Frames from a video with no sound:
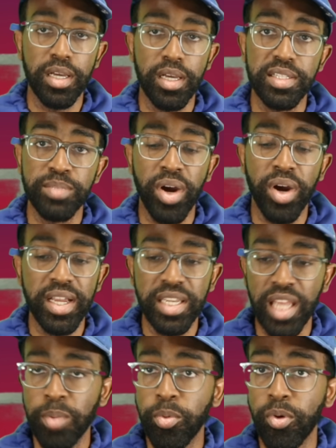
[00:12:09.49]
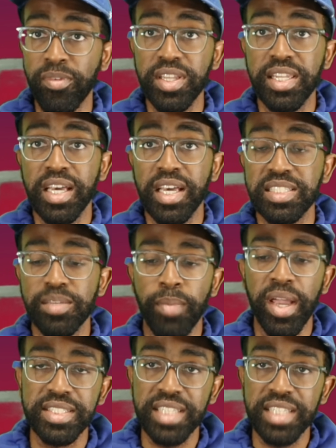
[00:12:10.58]
Brian Daboll, if he doesn't make a
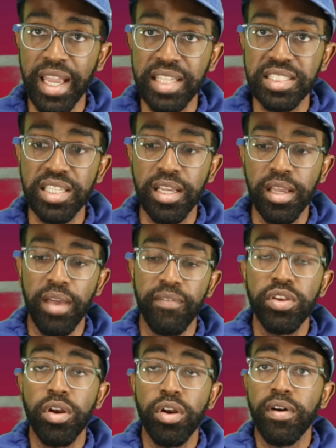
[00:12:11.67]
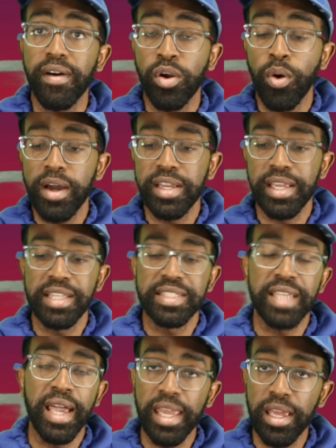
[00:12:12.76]
change, if you don't uh, go out and get
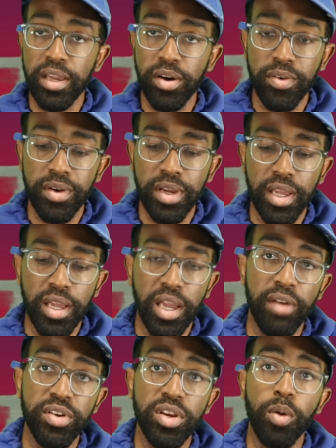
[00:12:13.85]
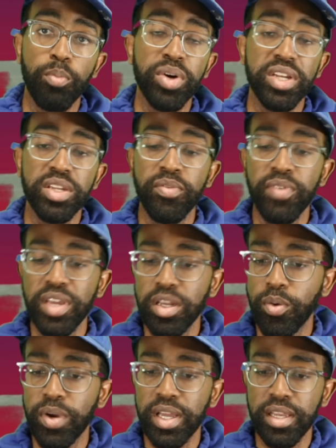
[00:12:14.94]
Tannehill, if you don't put DeVito
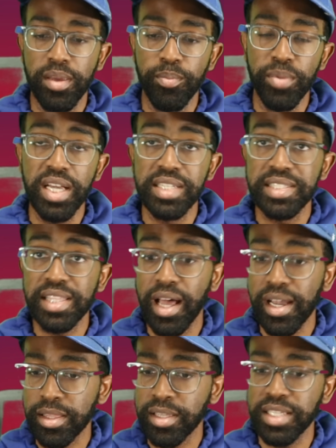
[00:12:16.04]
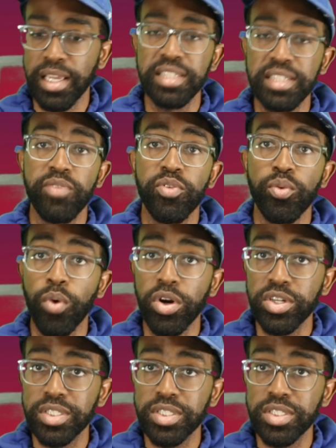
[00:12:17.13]
in, because Lock looks like he's even worse